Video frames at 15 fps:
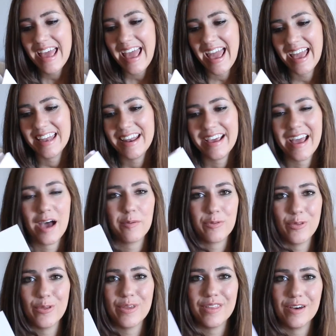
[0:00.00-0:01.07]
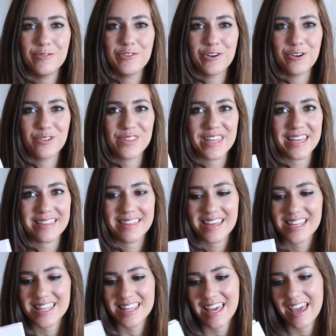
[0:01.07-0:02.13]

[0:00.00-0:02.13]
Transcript: And I absolutely love journals like this,